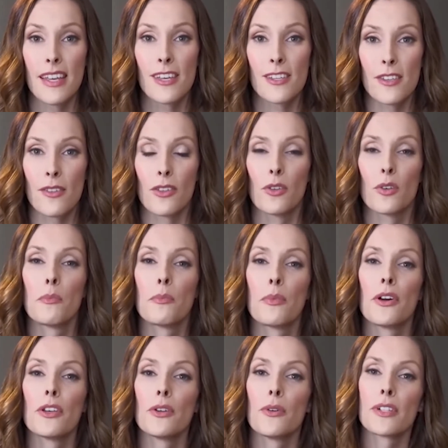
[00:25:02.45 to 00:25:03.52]
so that you can
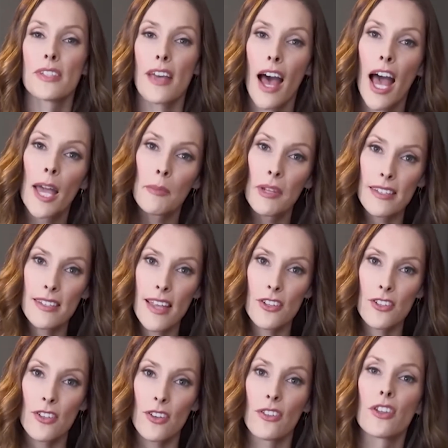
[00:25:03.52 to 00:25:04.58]
put your time and
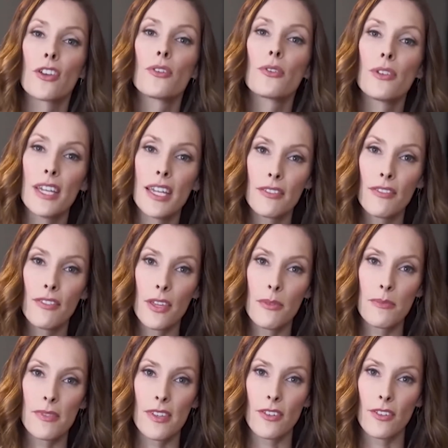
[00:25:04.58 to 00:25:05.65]
attention on the creative
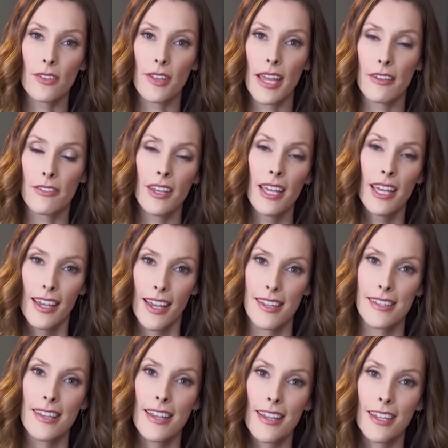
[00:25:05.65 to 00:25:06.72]
themes in your life
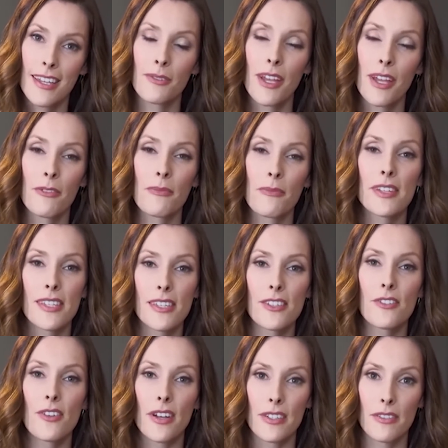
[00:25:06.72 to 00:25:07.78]
and take it away from the
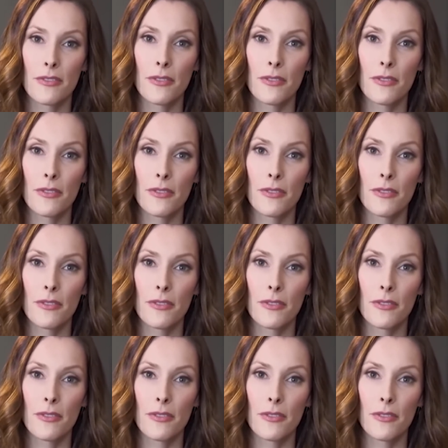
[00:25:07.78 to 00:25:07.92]
destructive